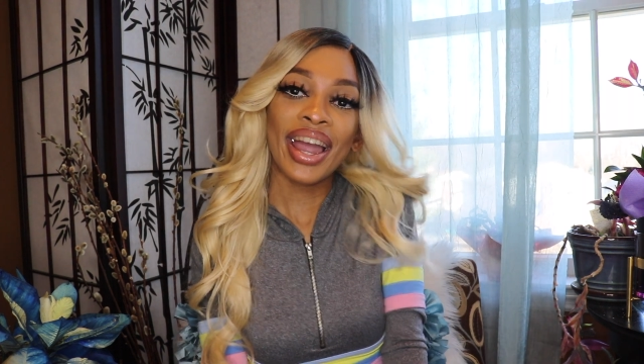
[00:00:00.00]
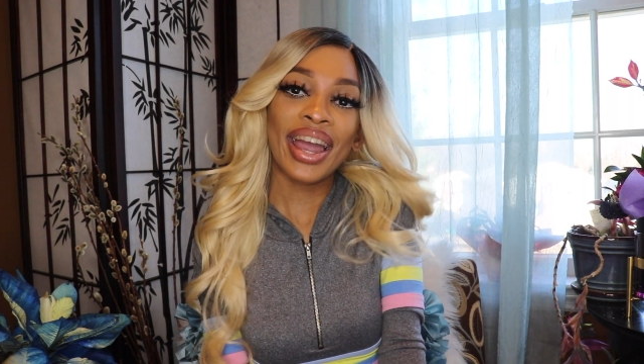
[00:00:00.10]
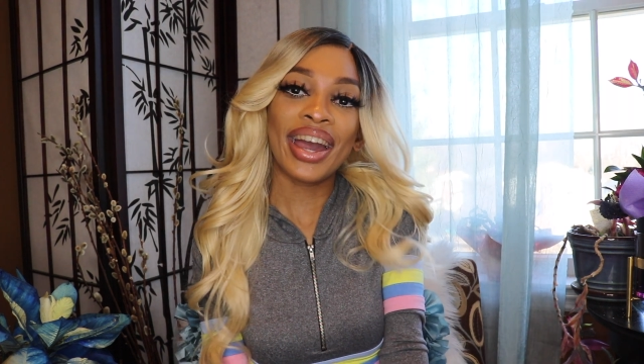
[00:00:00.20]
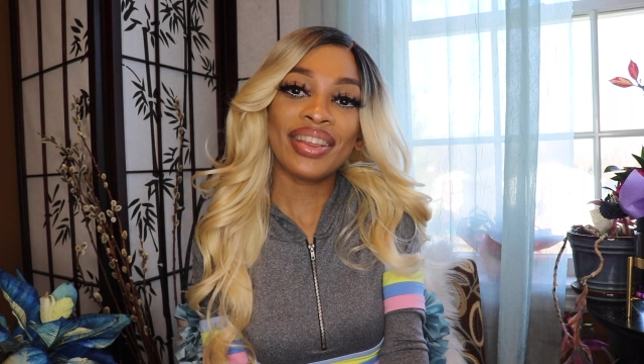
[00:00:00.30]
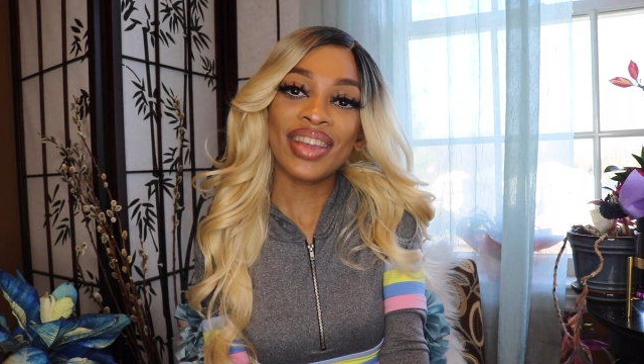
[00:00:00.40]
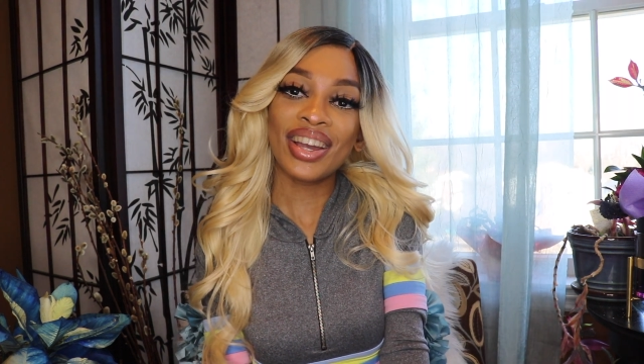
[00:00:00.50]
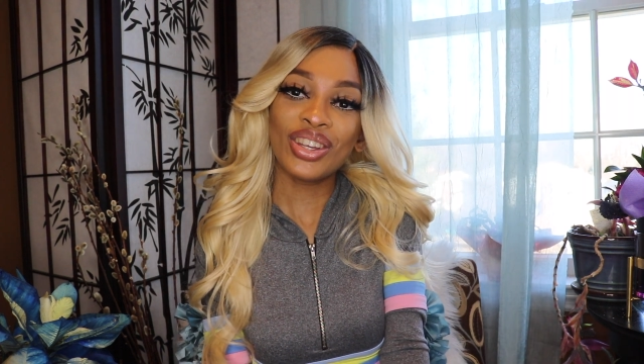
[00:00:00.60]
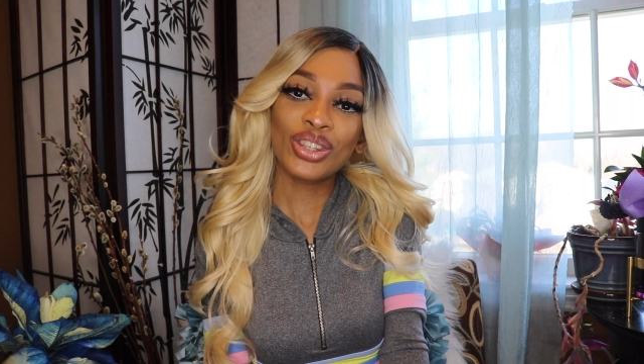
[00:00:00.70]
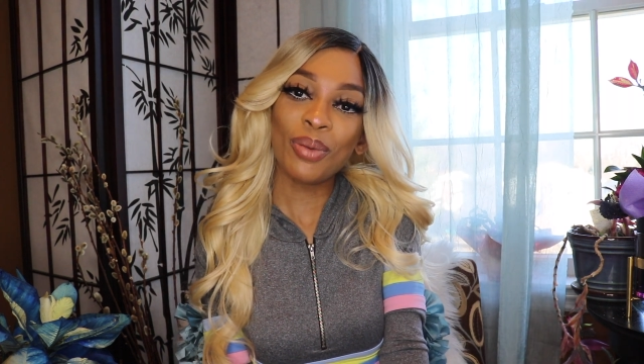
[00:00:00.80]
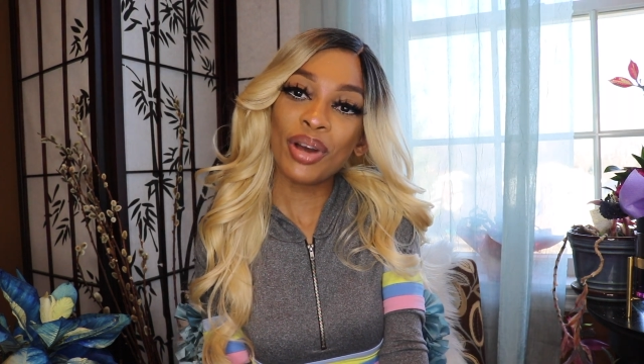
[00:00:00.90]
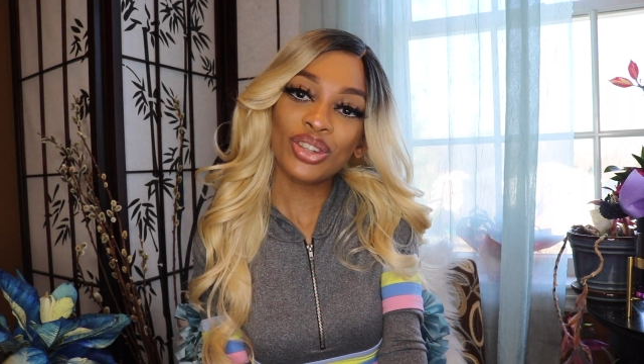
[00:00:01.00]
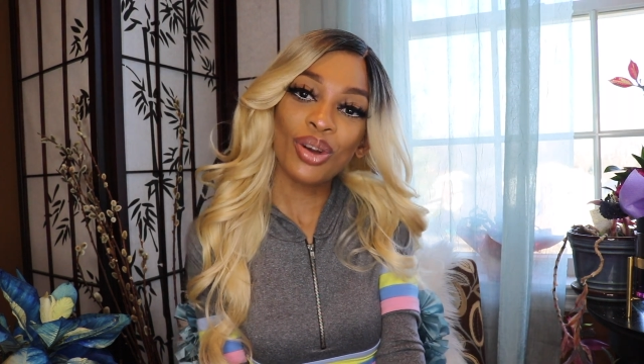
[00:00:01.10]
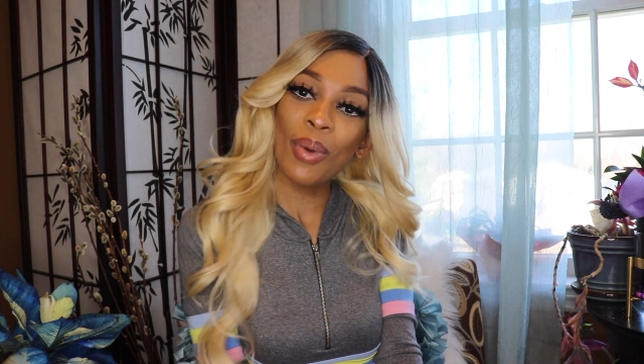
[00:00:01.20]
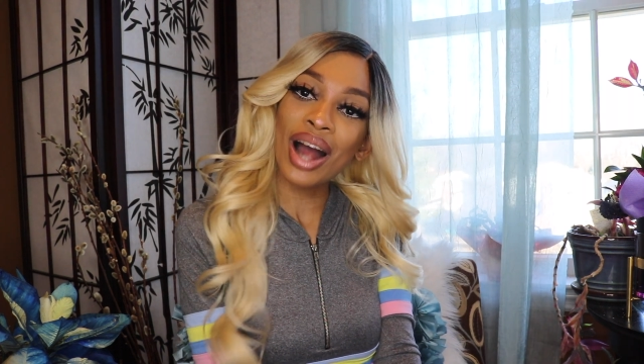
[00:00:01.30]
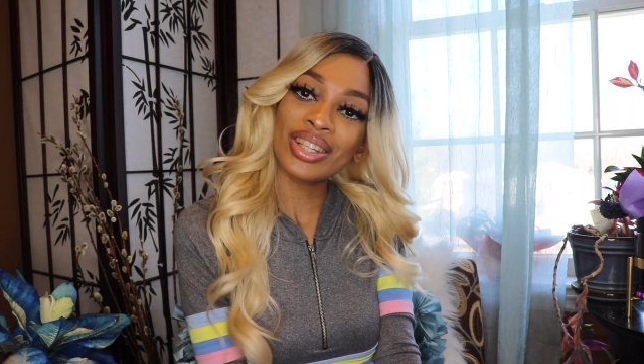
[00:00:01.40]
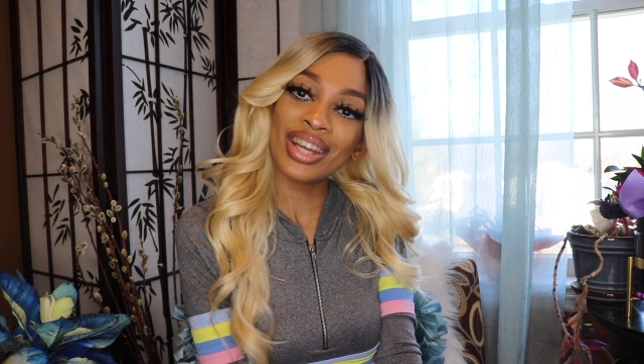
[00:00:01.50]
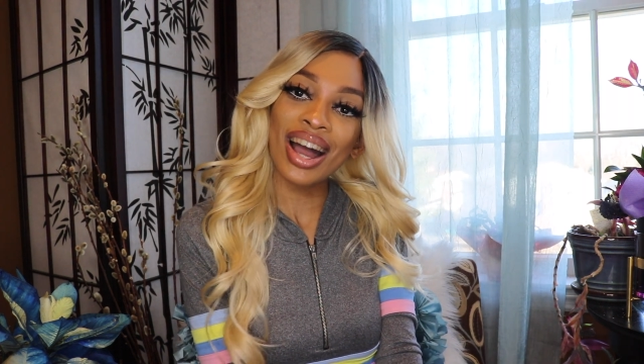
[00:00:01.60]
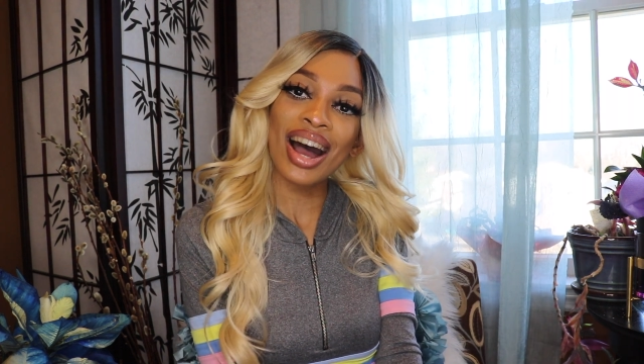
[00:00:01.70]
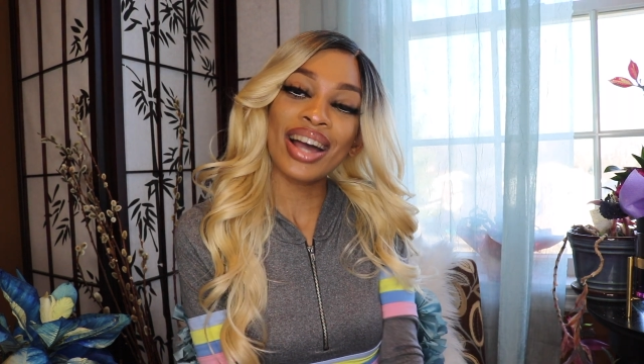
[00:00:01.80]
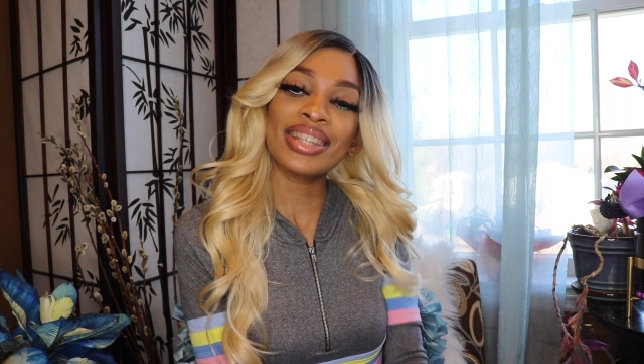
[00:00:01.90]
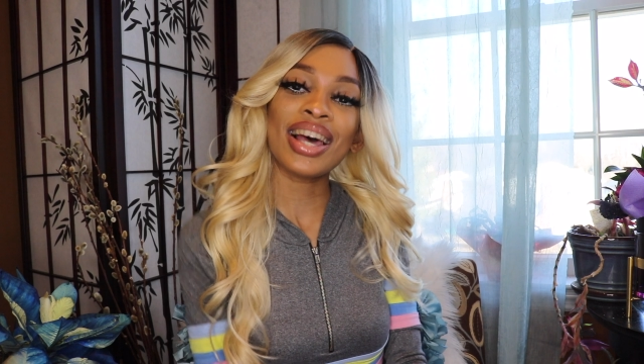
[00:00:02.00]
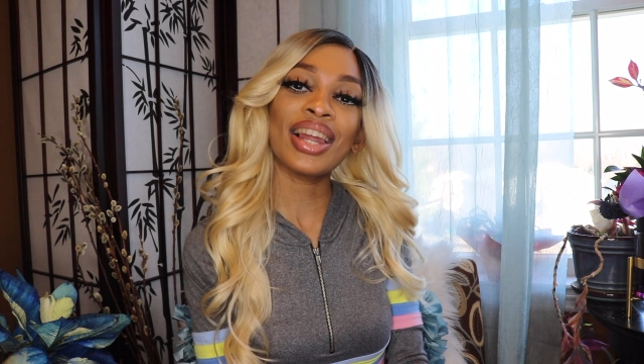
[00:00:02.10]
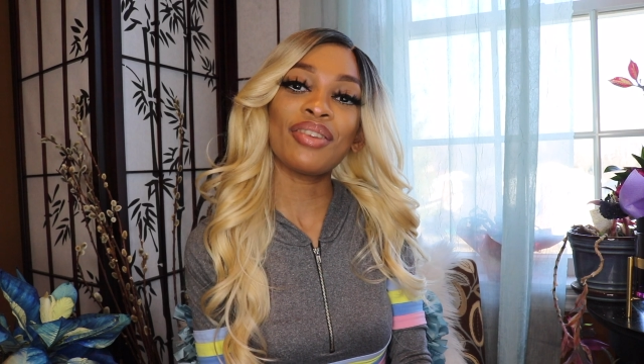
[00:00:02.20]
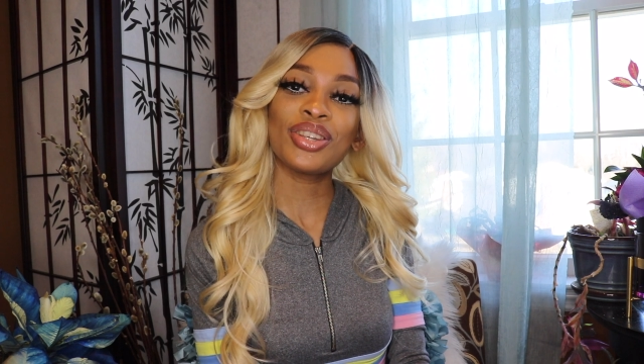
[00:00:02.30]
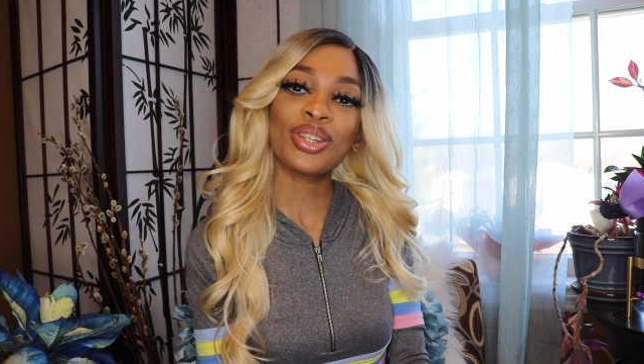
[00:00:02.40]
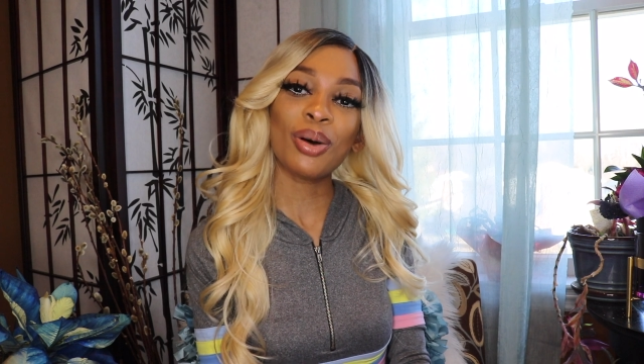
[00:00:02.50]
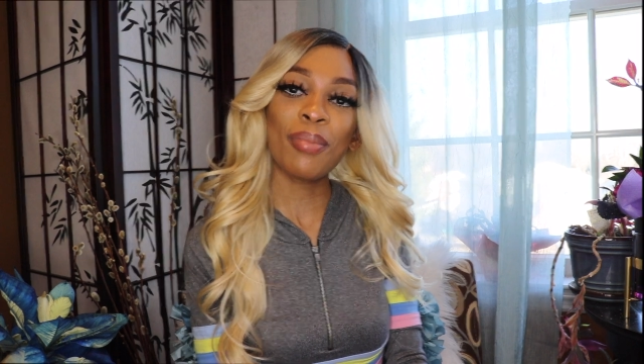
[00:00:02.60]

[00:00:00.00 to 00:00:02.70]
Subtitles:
and thank you so much for watching, guys. I love you so